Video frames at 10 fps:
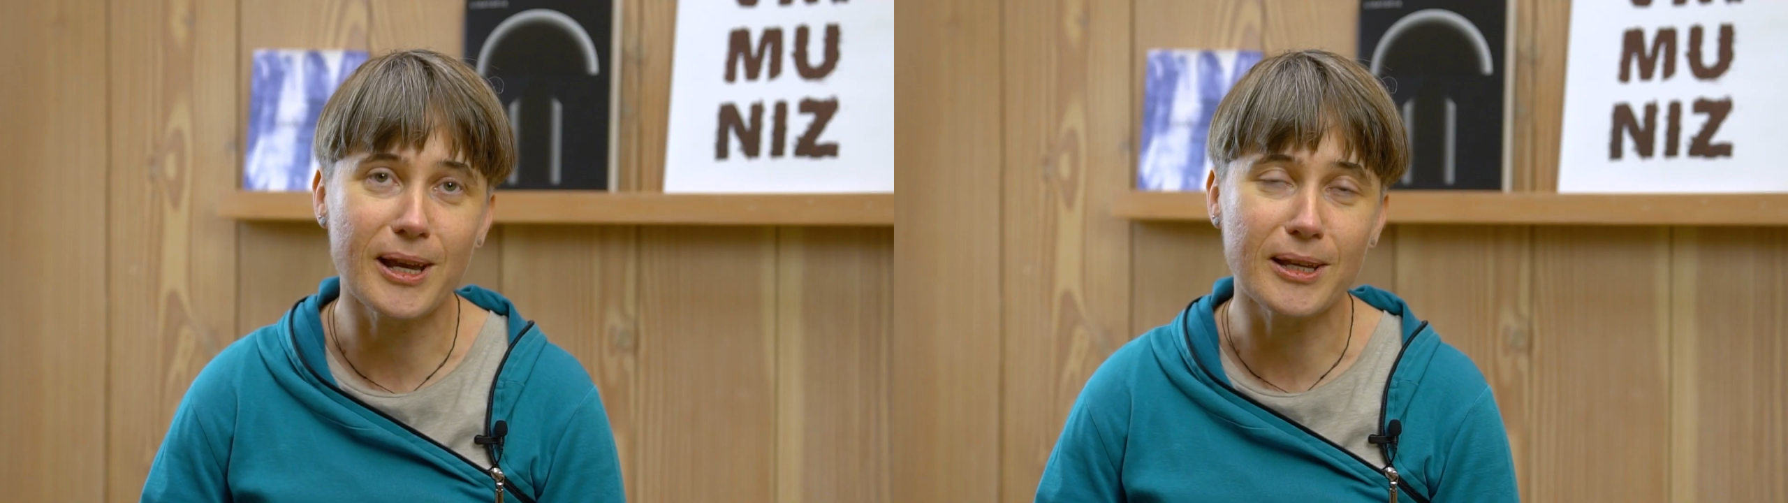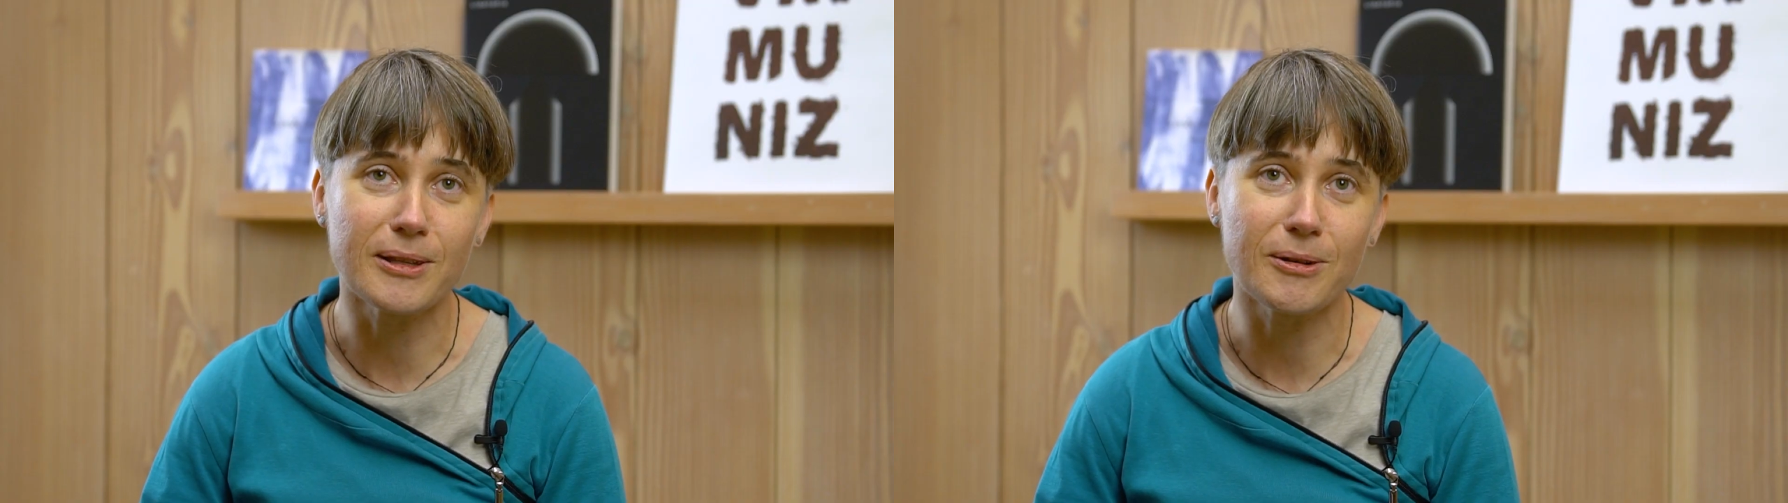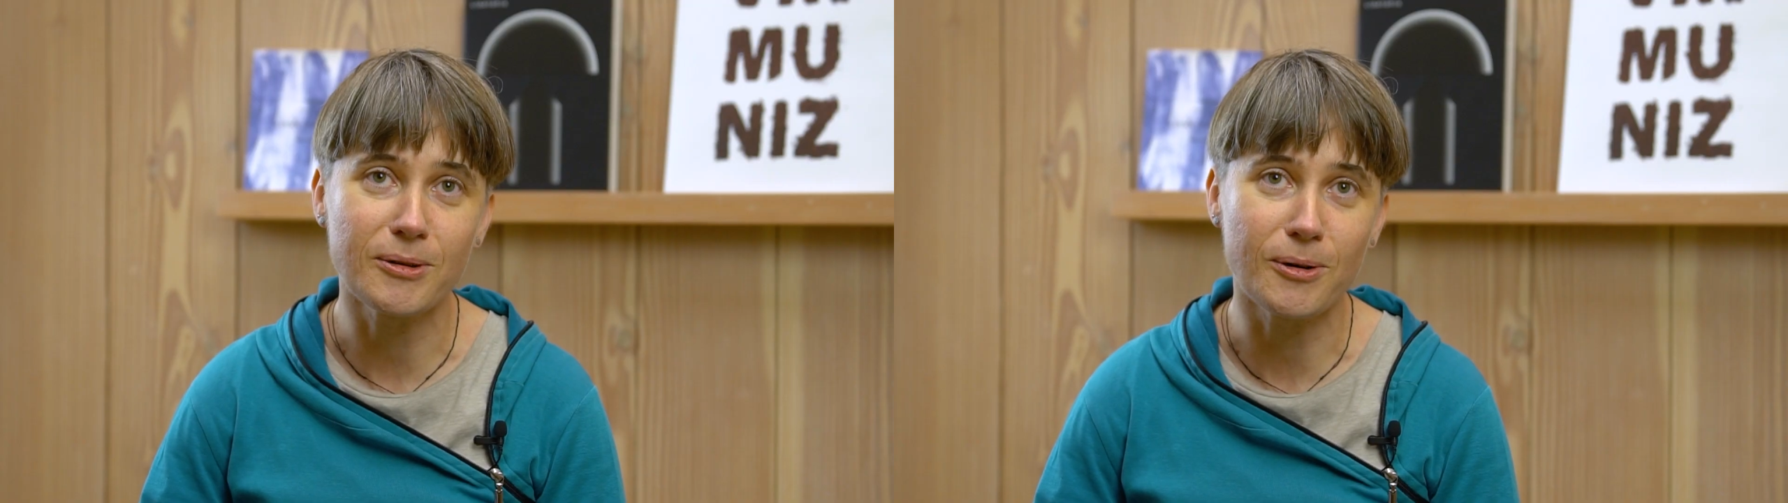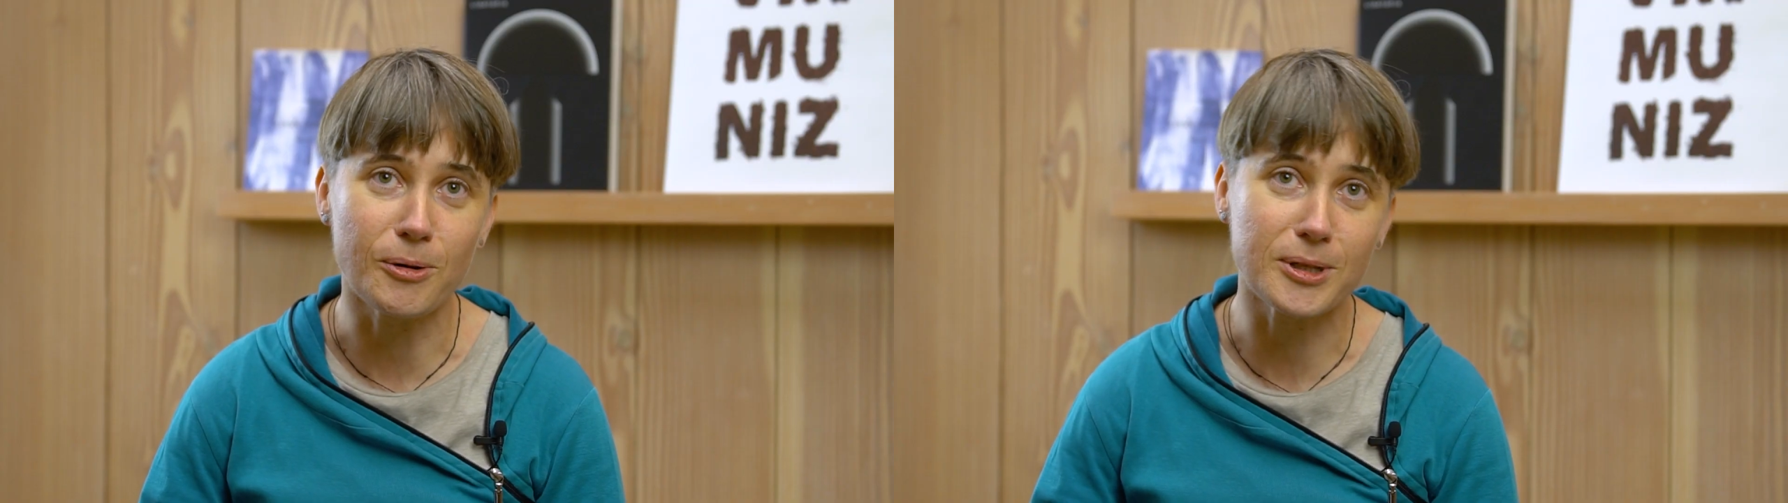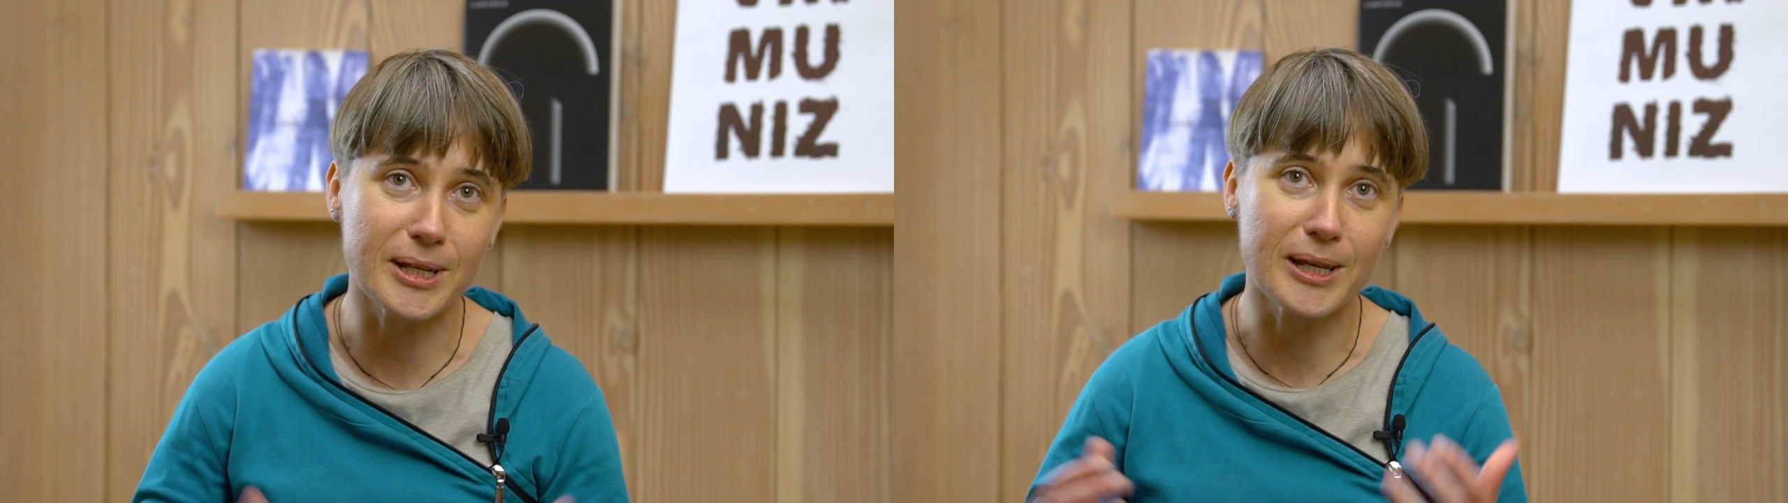and
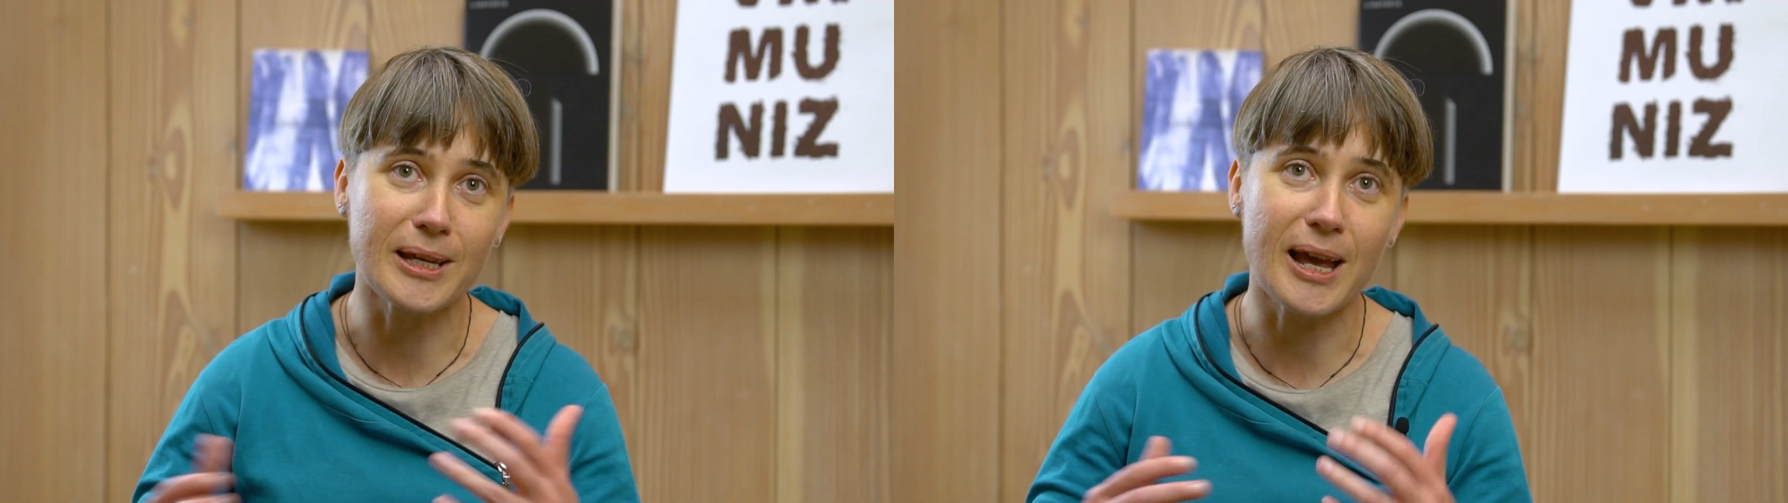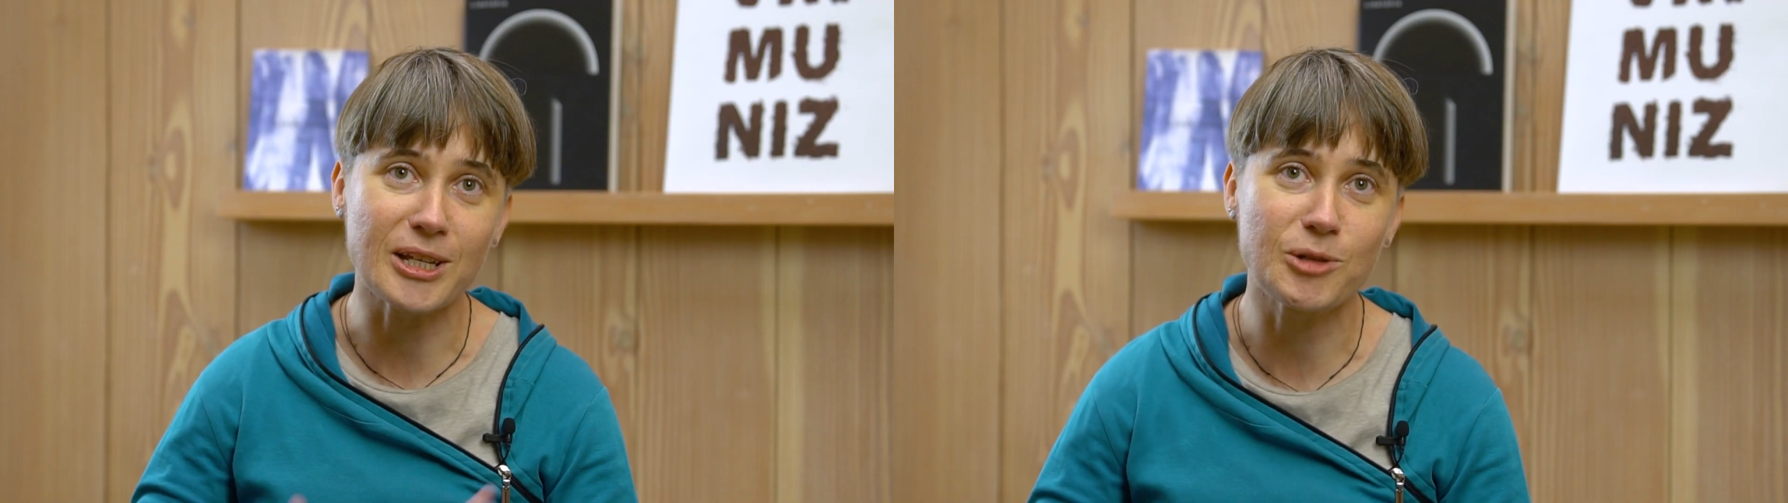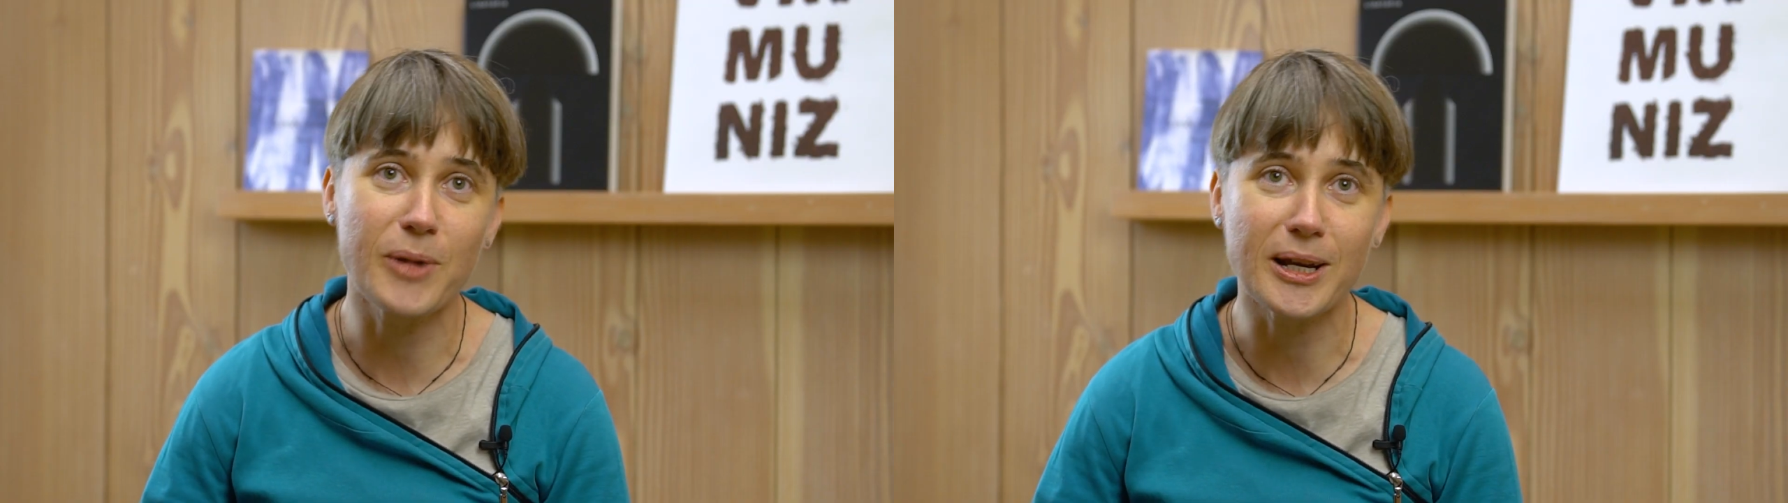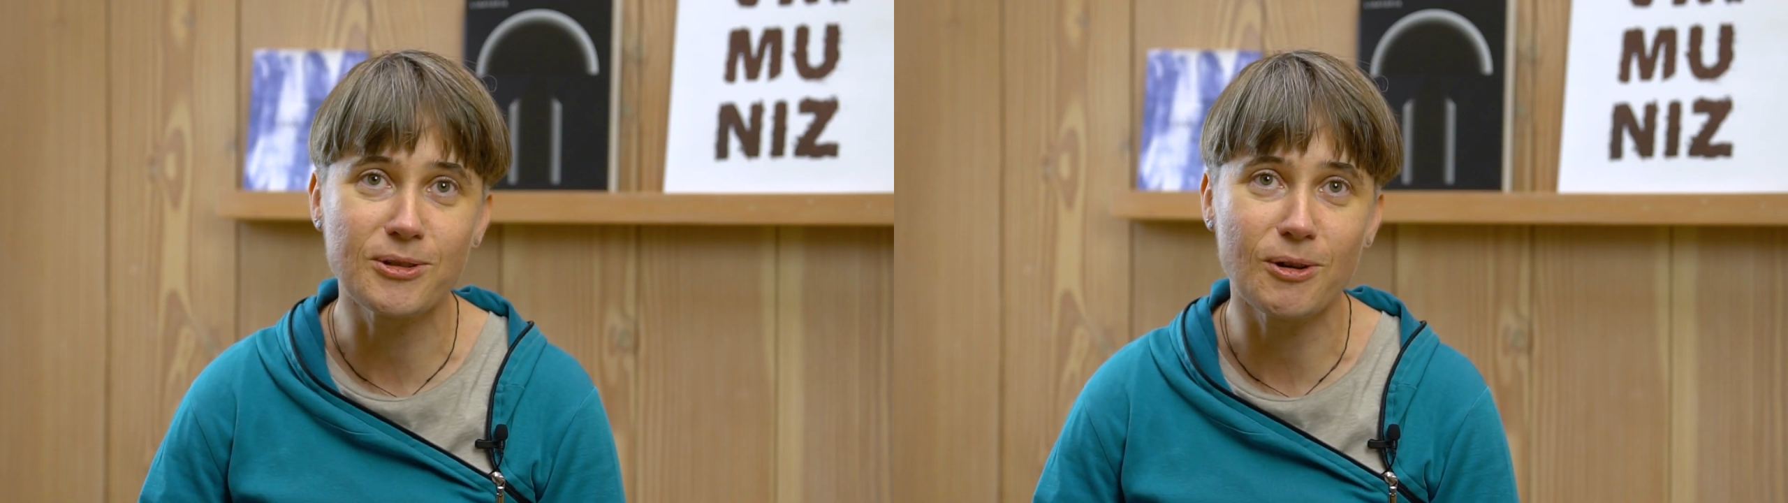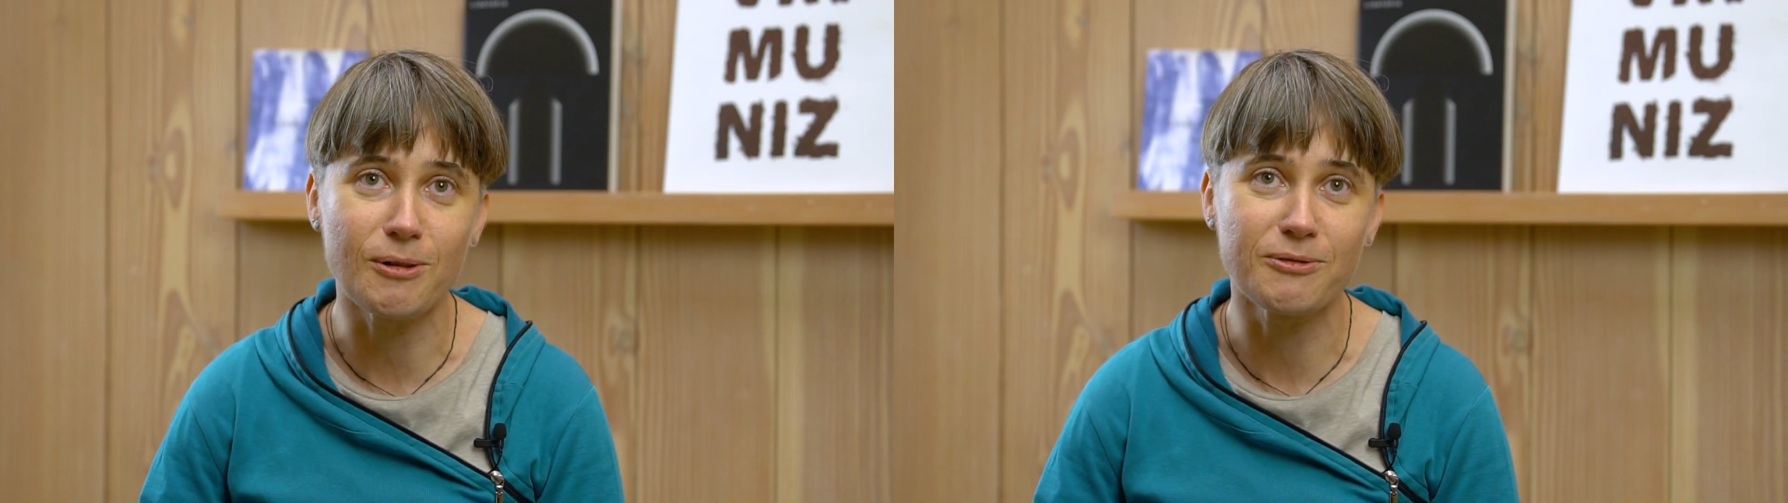all the
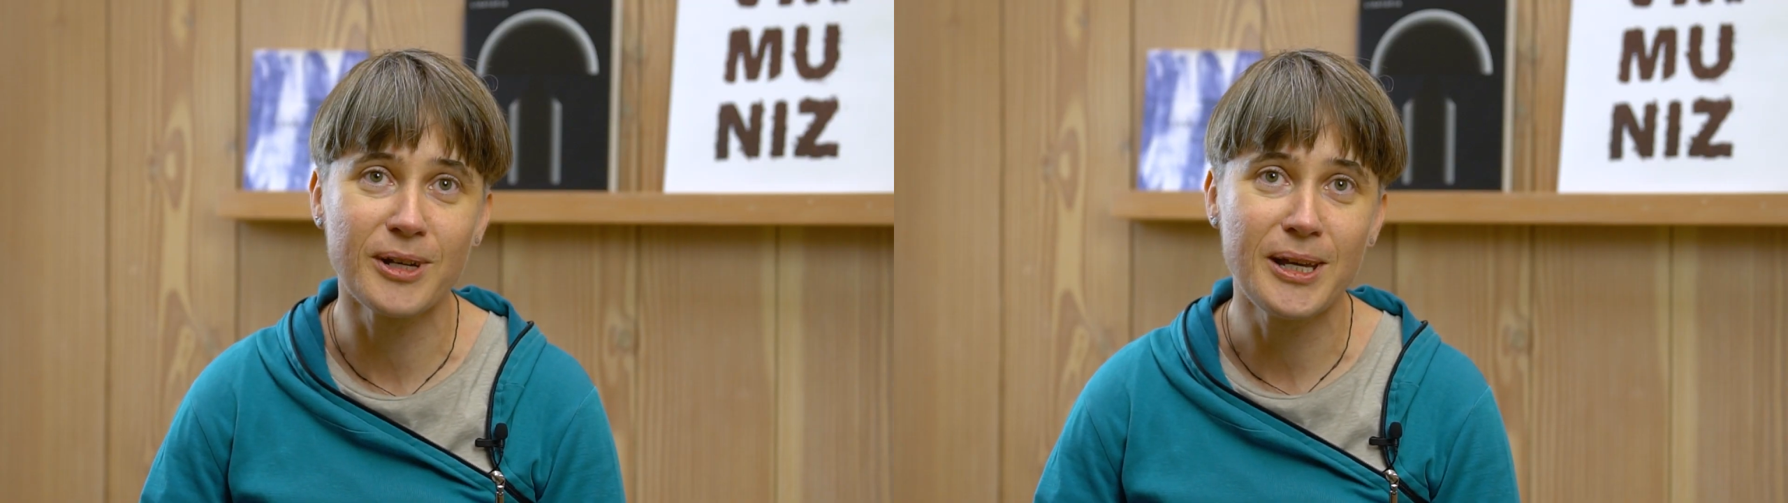aspects of